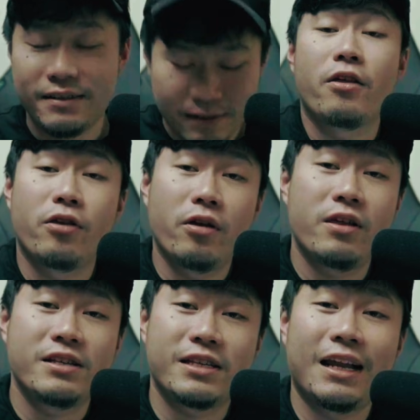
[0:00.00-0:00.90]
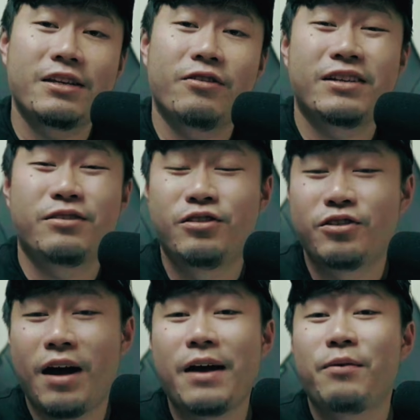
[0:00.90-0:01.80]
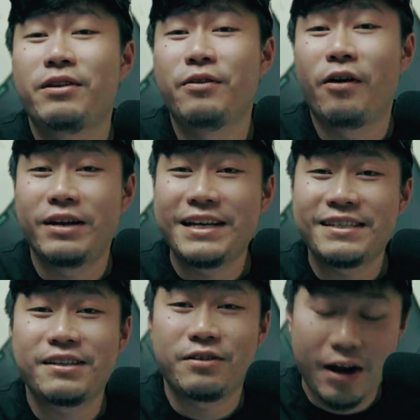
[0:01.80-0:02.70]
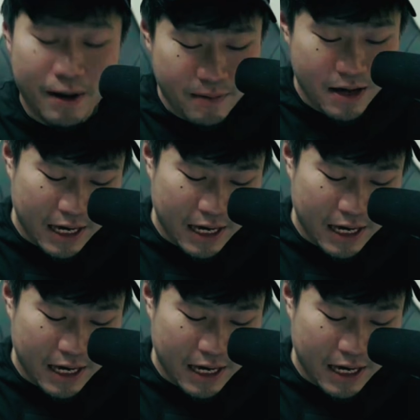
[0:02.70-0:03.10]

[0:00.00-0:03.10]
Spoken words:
The third things I like you guys to try when you're on Instagram